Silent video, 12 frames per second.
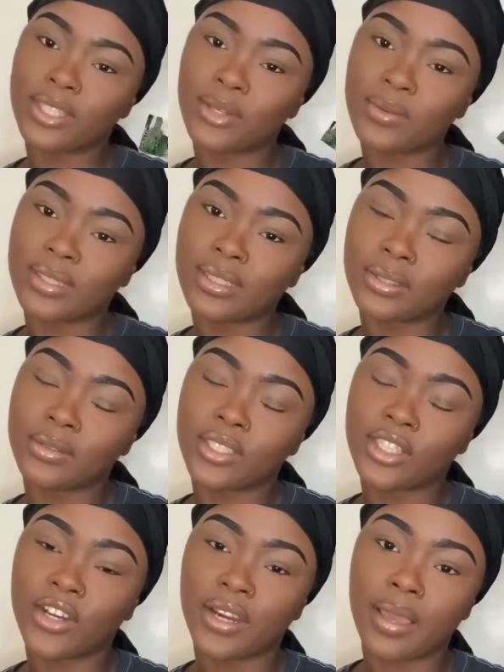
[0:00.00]
what it do? It's your
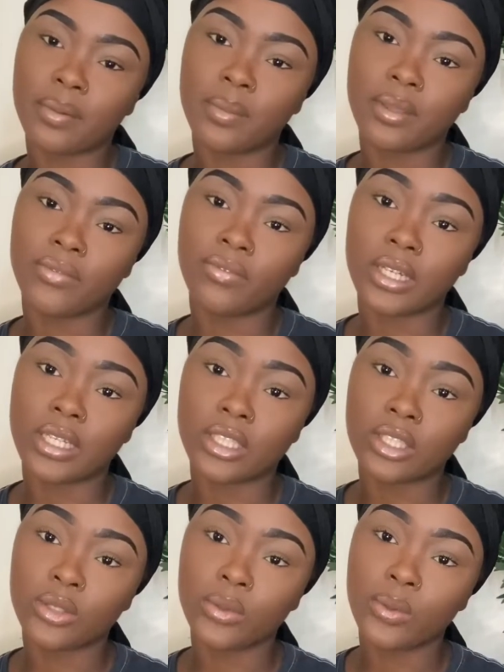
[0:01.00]
girl
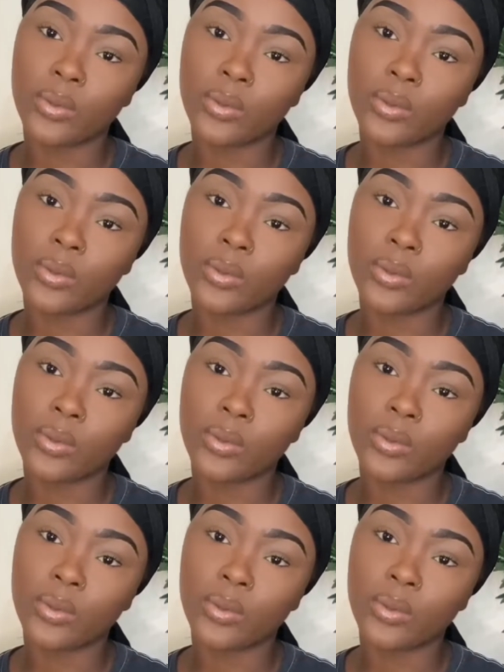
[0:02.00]
Abi-Sue,